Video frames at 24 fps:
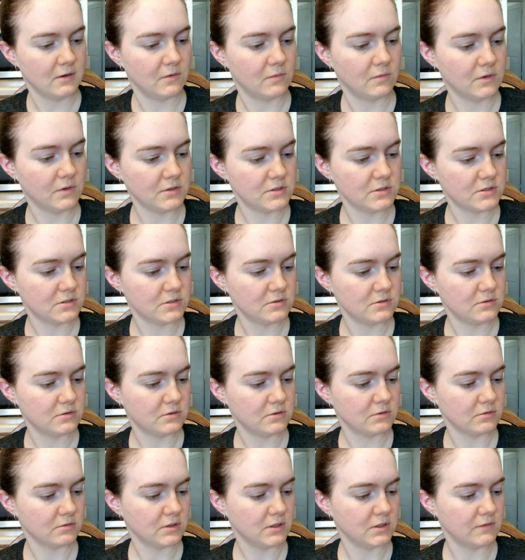1, 2,
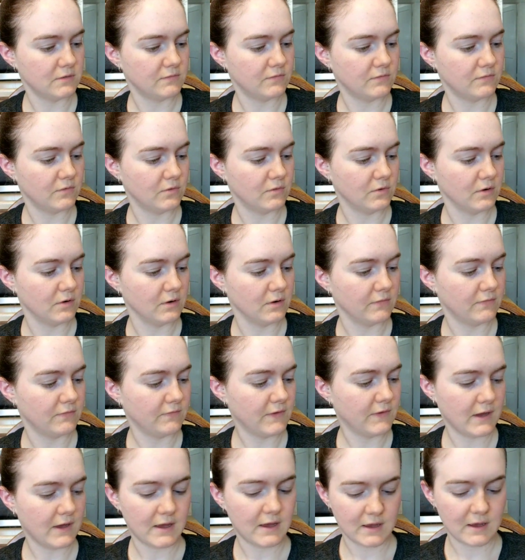3, 4,
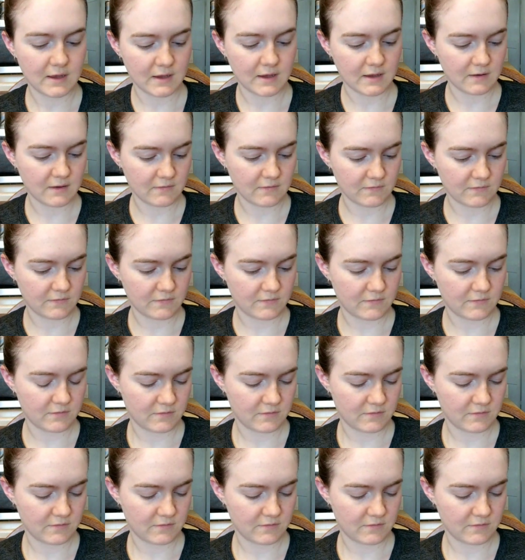5.